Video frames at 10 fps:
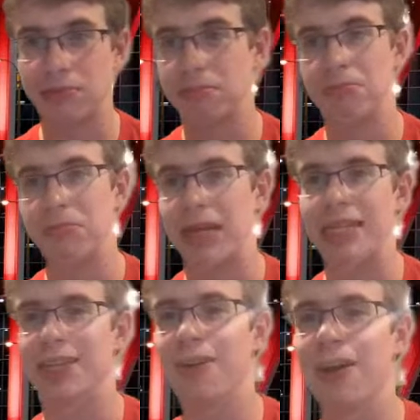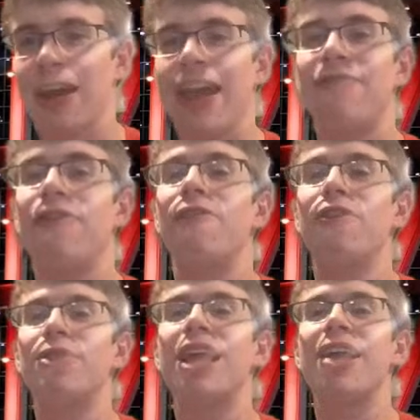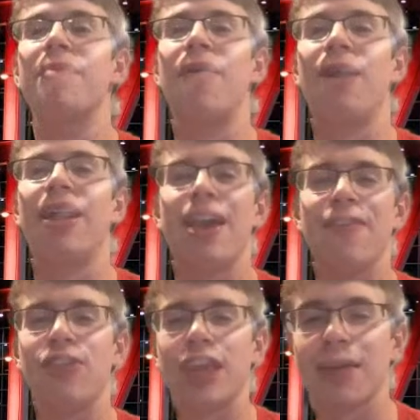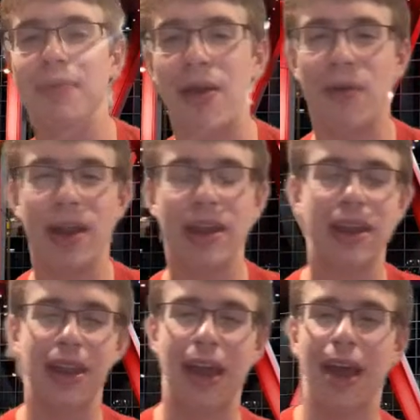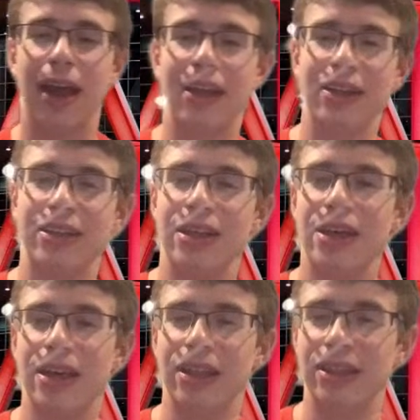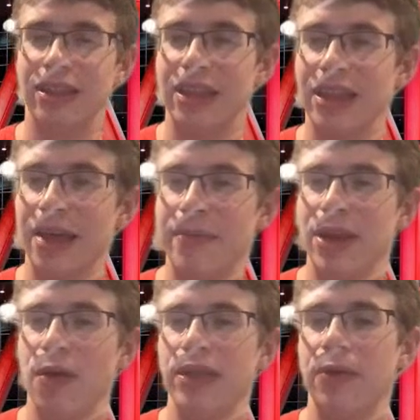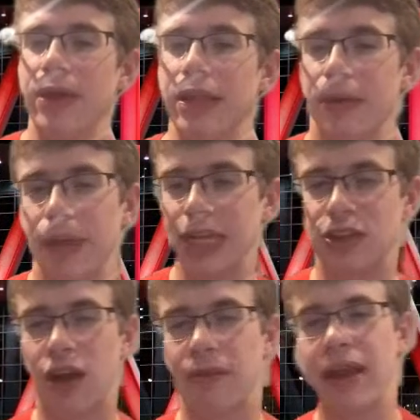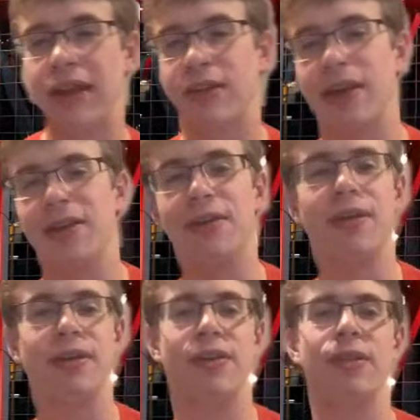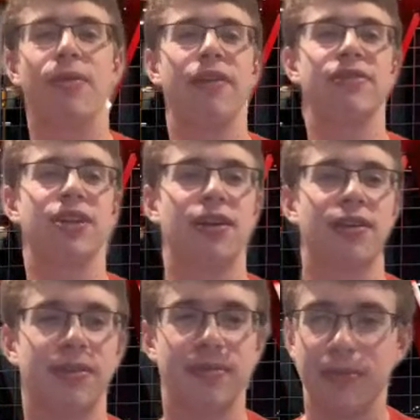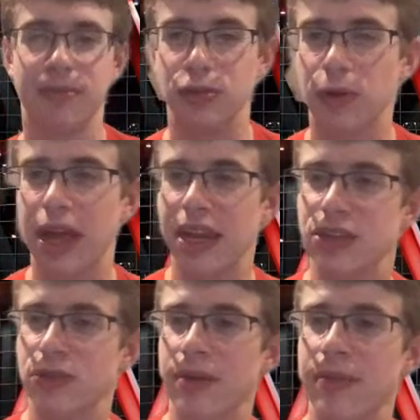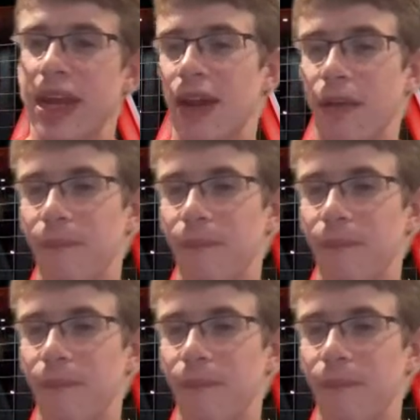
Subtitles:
It's all good. If you think about one, let me know, and then we can talk about it during the Braves talk, which we'll get into in a minute here.